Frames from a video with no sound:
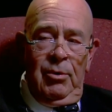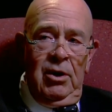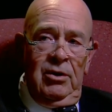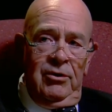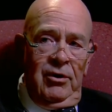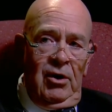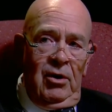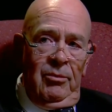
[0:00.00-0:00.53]

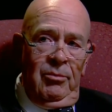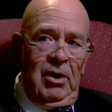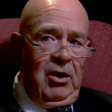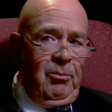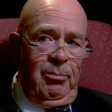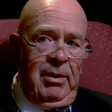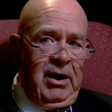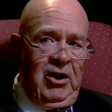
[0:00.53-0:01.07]
But
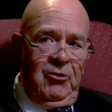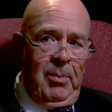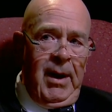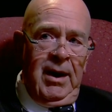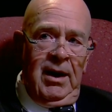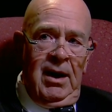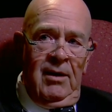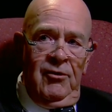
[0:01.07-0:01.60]
and been
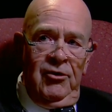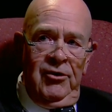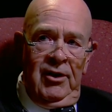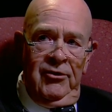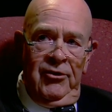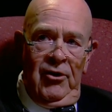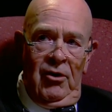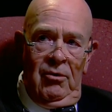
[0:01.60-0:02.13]
expanding ever
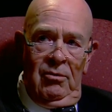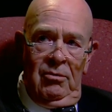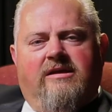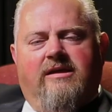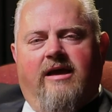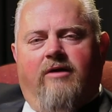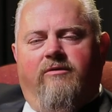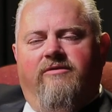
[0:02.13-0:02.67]
since, though.
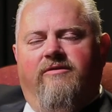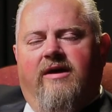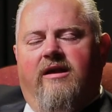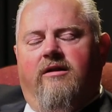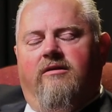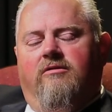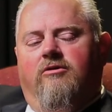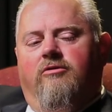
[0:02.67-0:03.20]
Yeah, we've
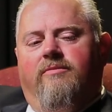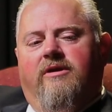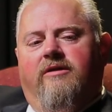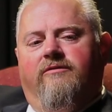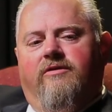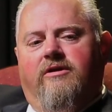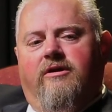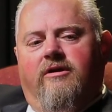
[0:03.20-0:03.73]
added a little bit
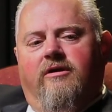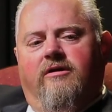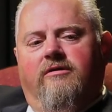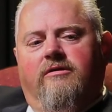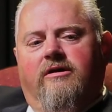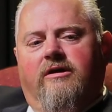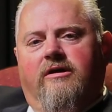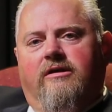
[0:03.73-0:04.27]
every year.
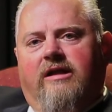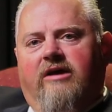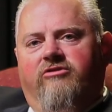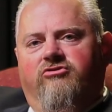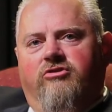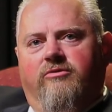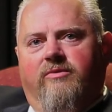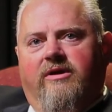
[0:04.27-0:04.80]

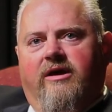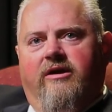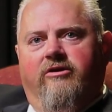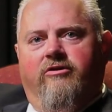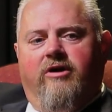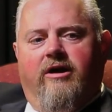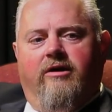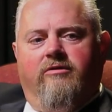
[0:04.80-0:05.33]
Last year we had a
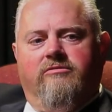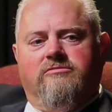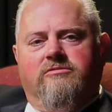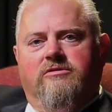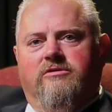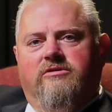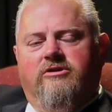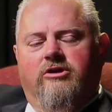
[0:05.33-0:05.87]
crown.
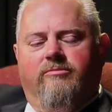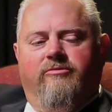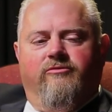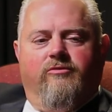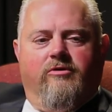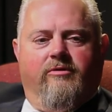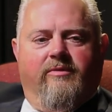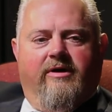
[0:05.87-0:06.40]
The year
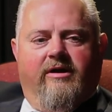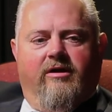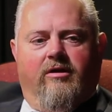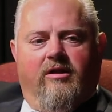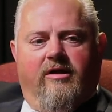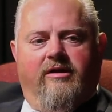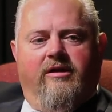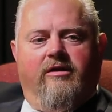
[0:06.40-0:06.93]
before we added
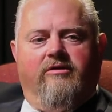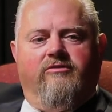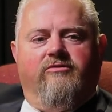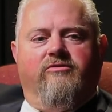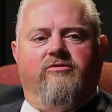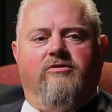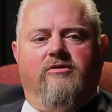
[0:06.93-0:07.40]
Linex.